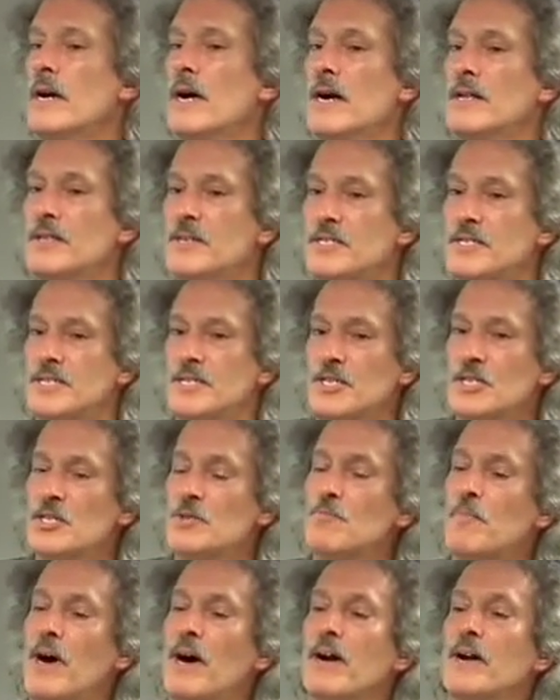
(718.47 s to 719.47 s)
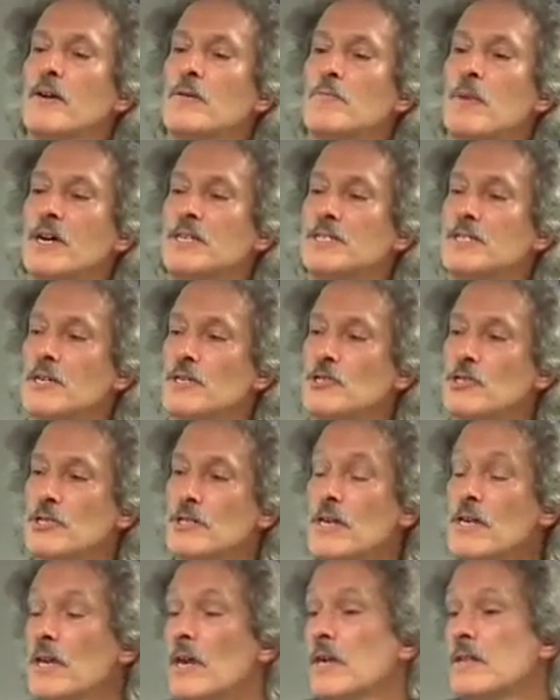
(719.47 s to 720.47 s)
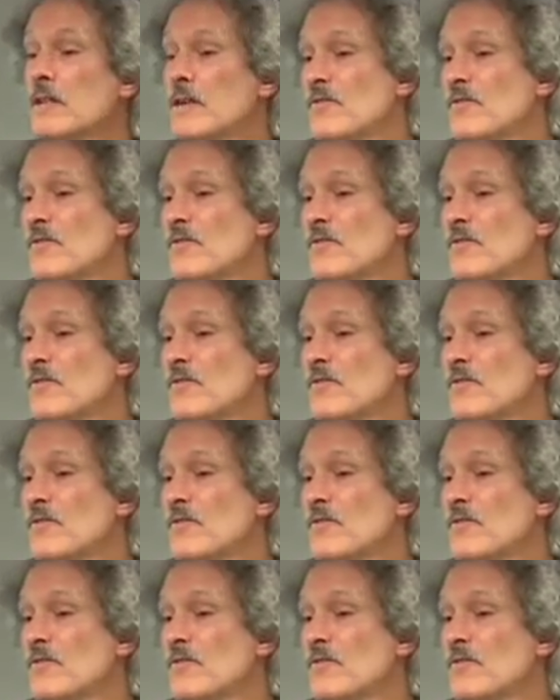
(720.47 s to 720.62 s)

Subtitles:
And it is inspired by such thinking